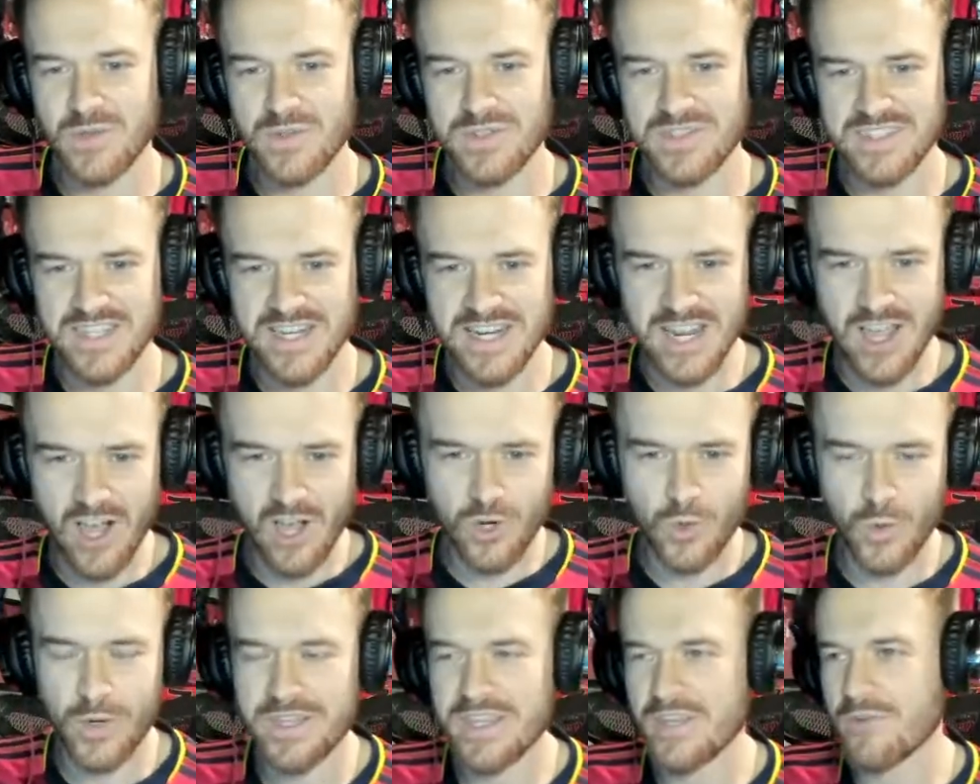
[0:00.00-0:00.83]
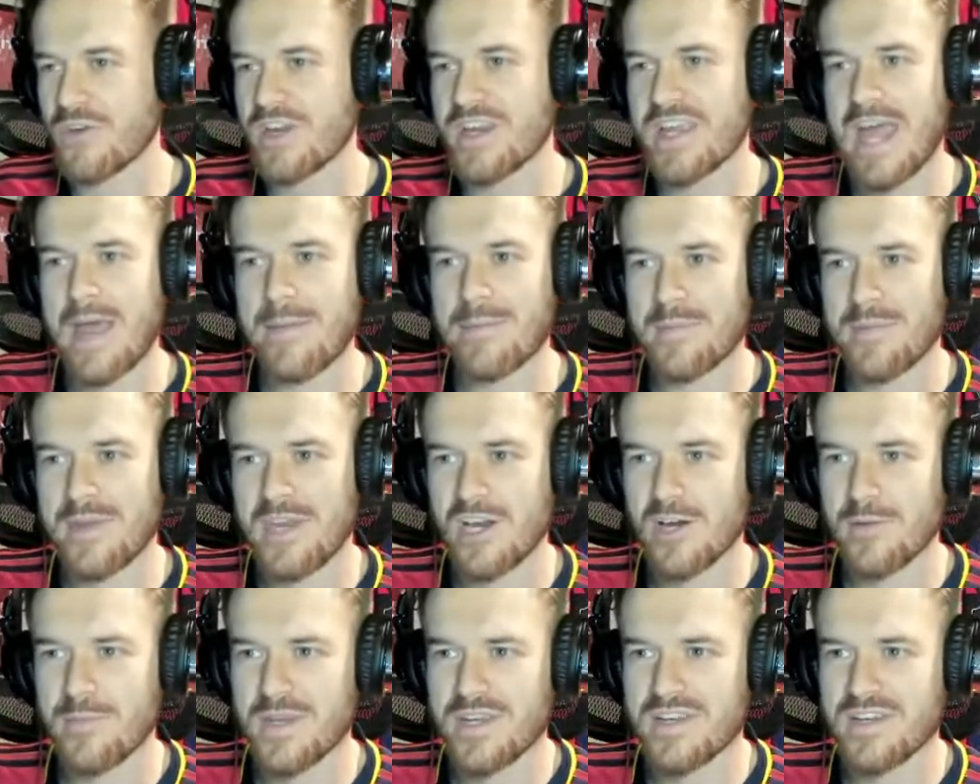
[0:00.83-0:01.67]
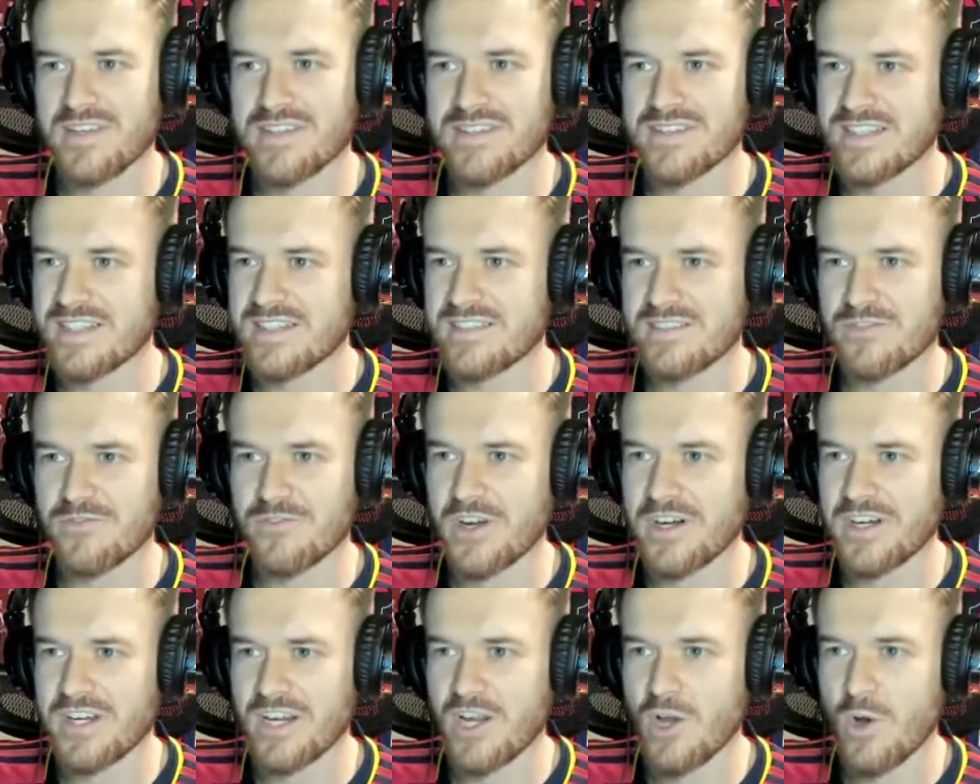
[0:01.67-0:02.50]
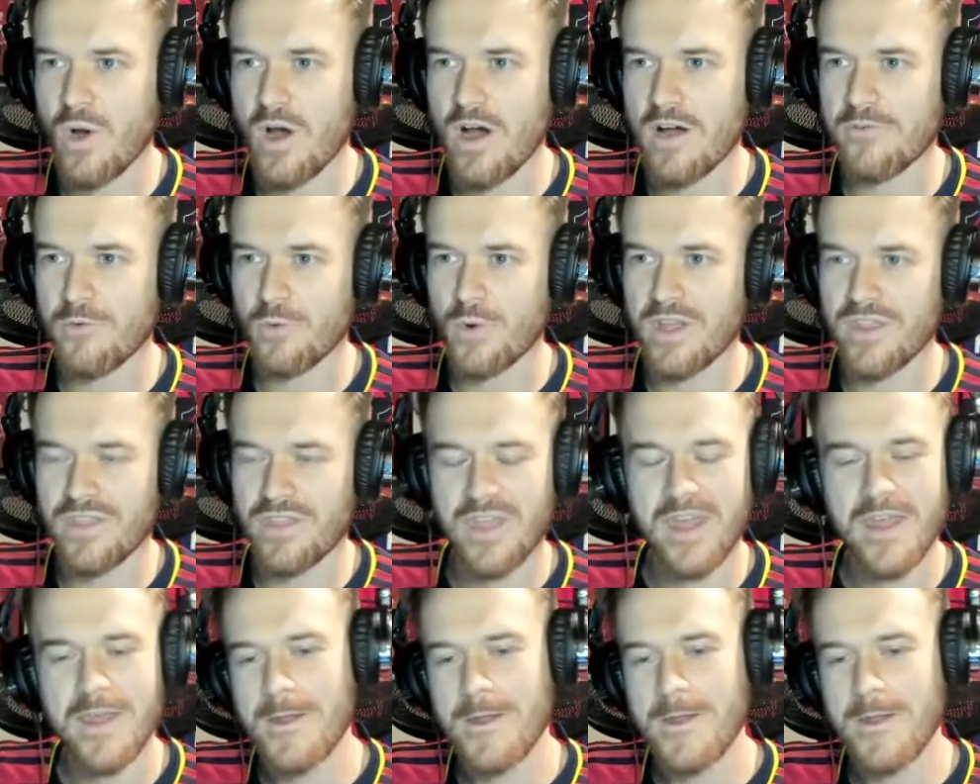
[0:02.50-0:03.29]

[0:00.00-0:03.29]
Louis City. I'll quickly recap them here because that's fun to go off with.